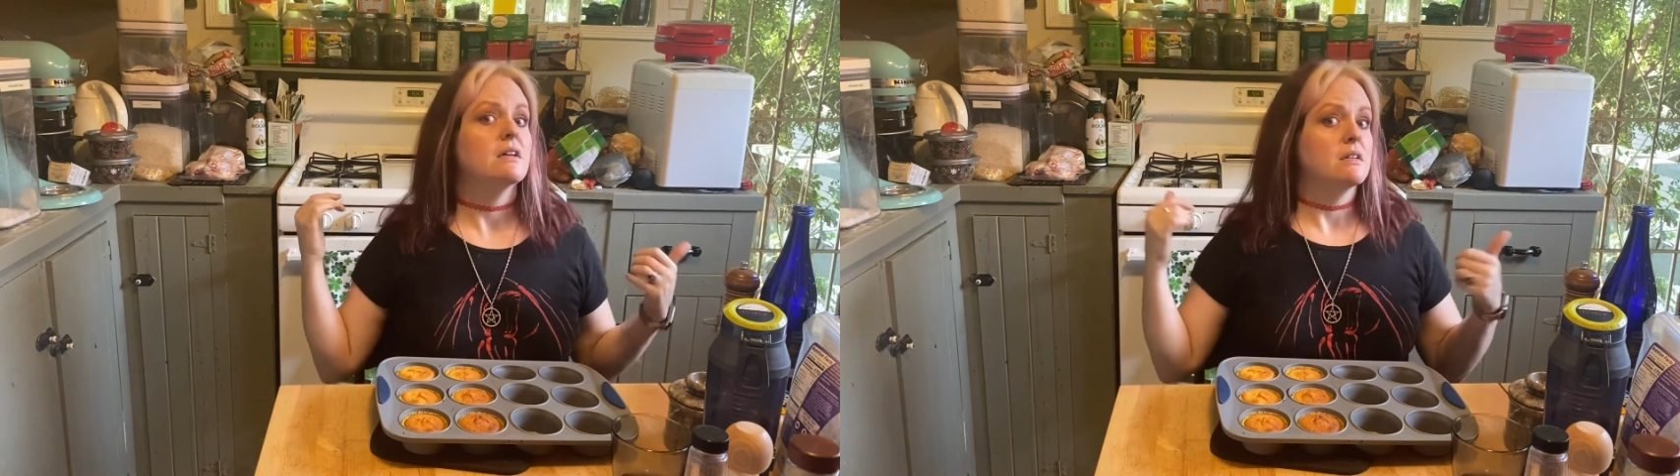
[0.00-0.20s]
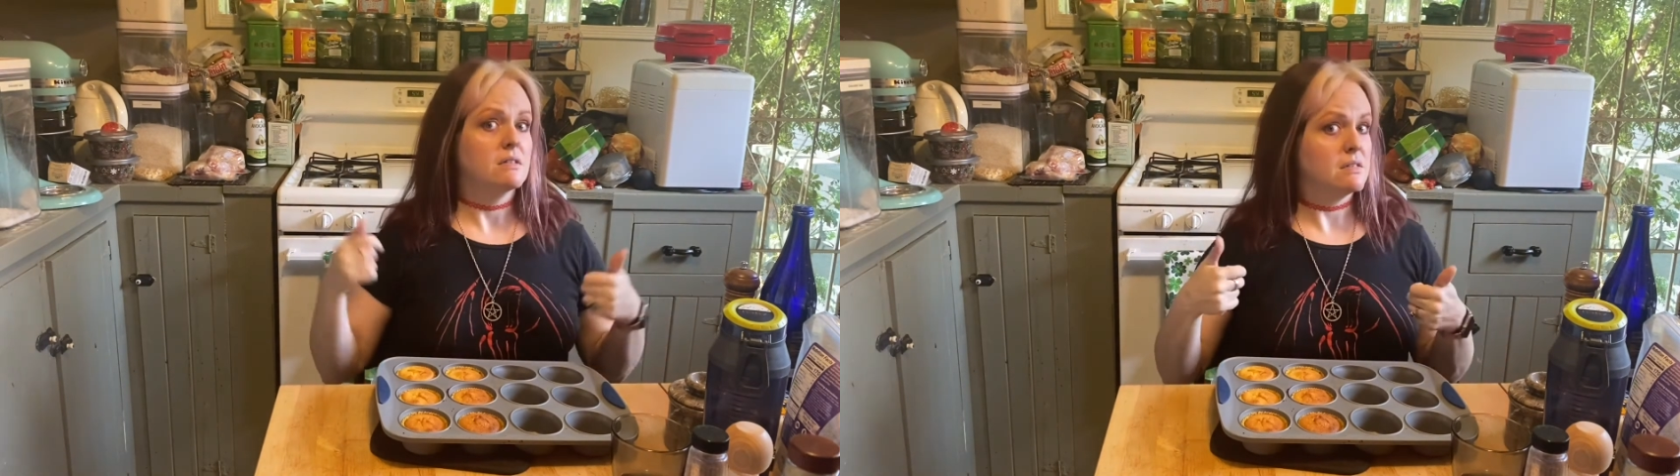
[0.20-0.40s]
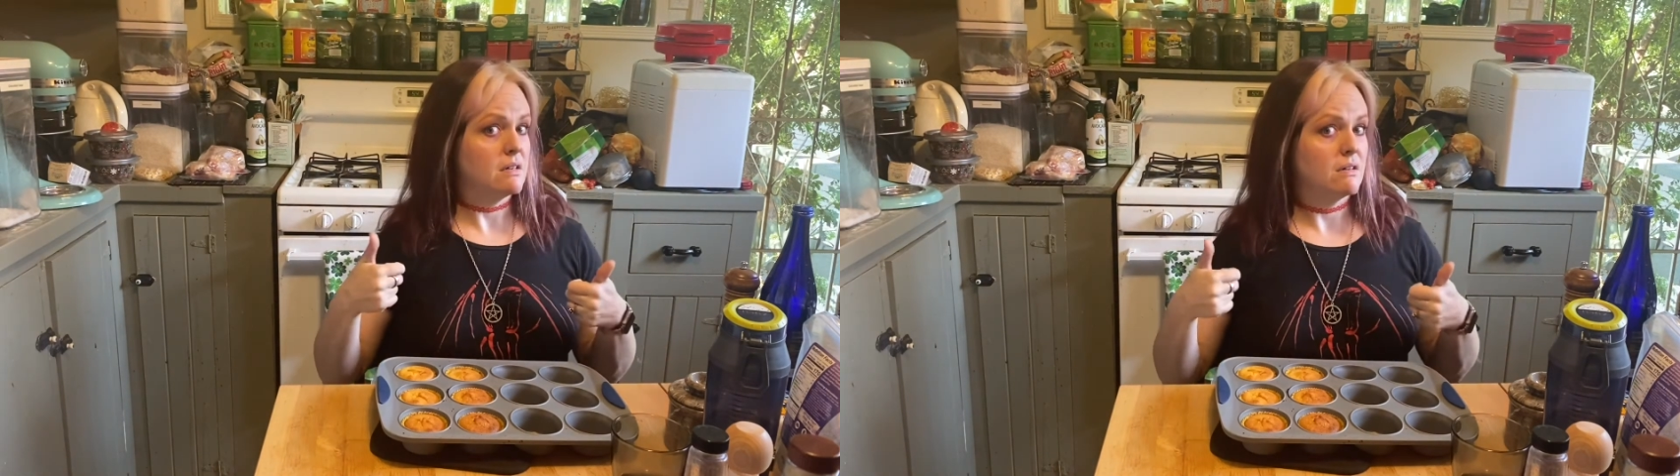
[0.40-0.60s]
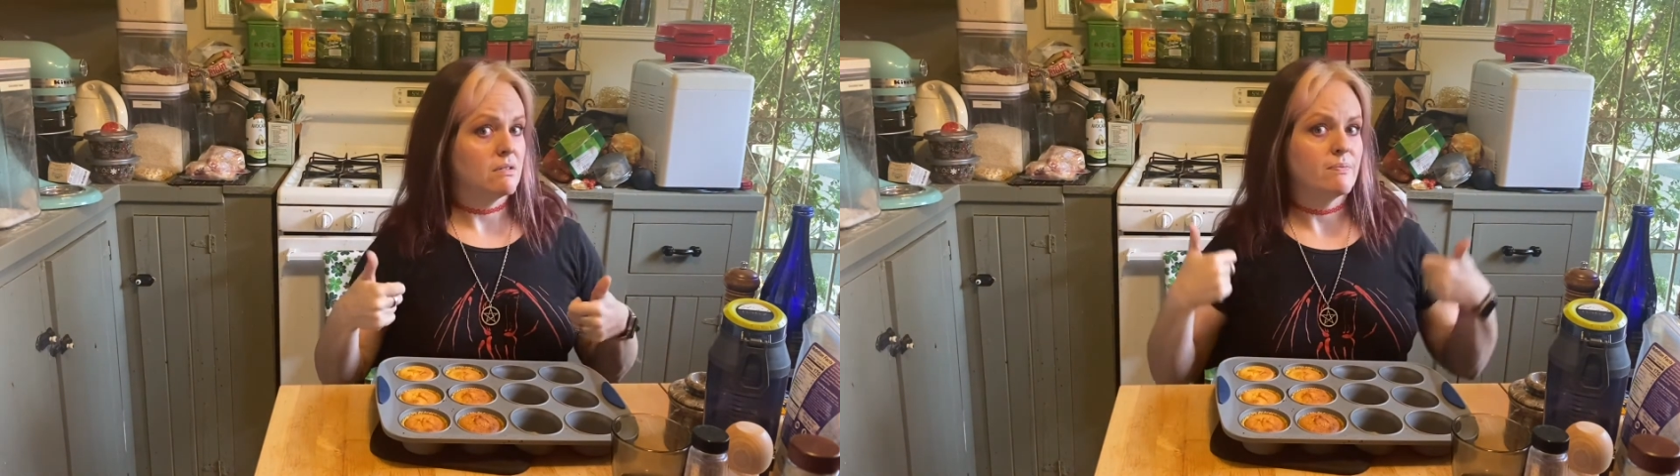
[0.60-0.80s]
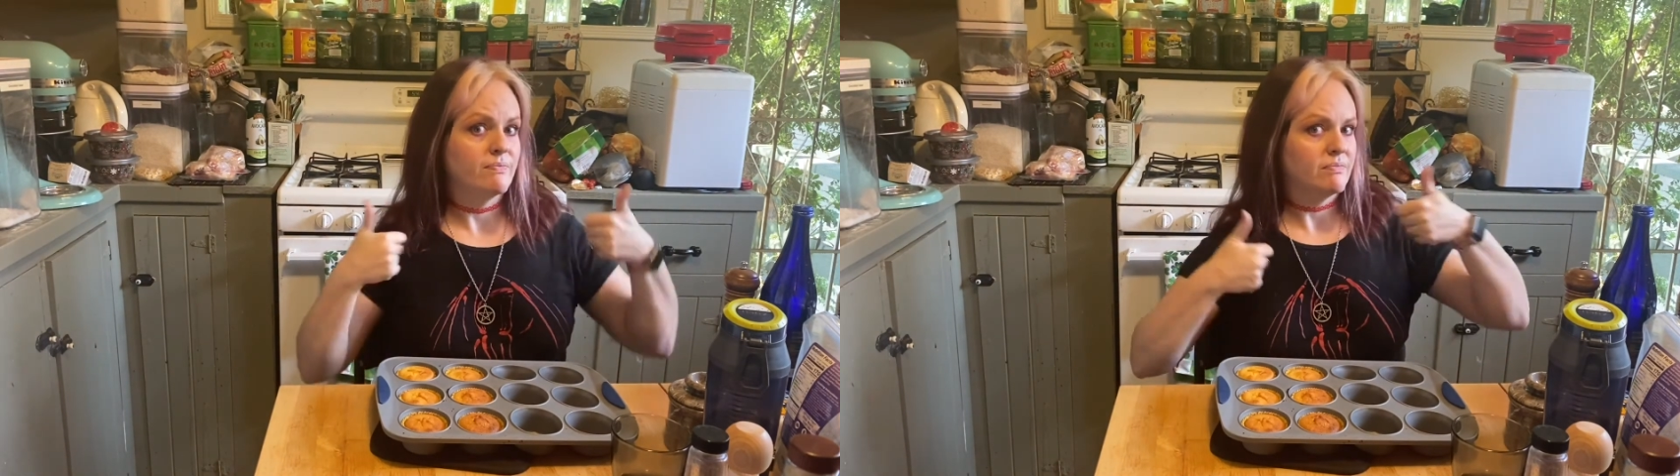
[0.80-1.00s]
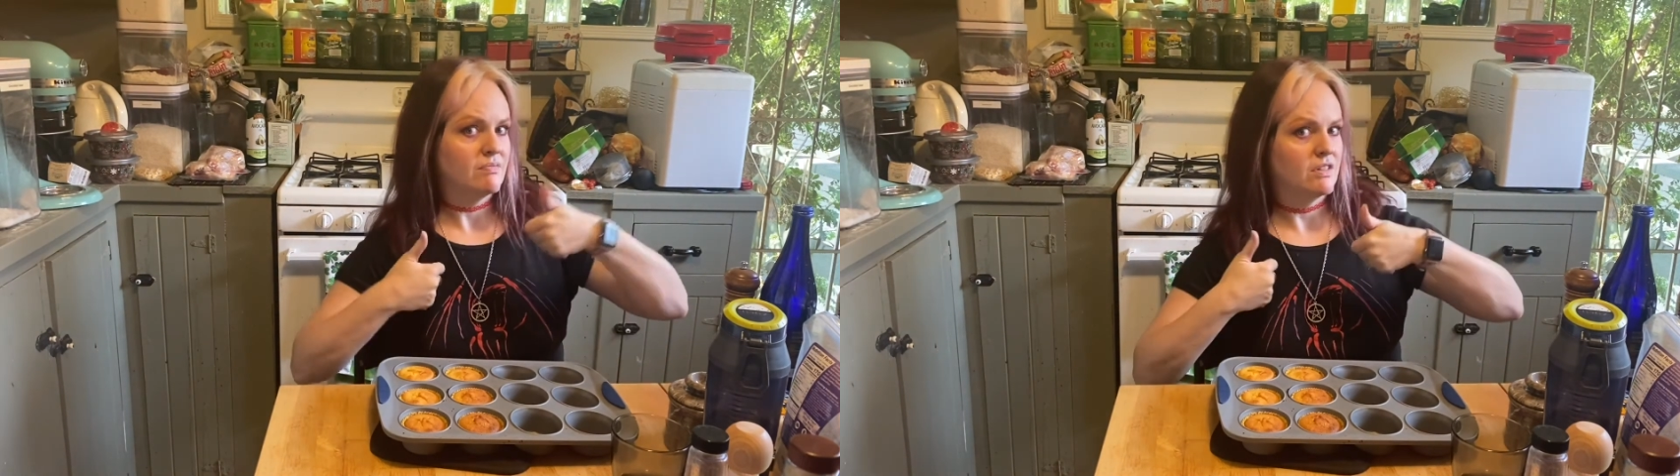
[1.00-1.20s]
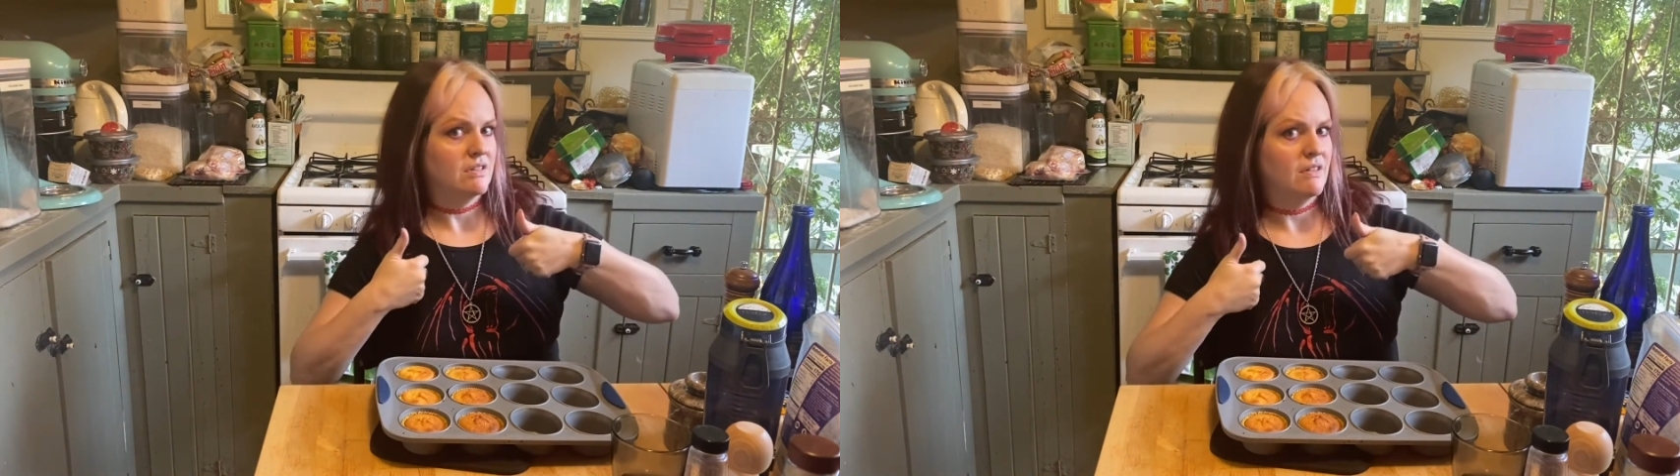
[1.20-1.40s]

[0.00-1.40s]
So, you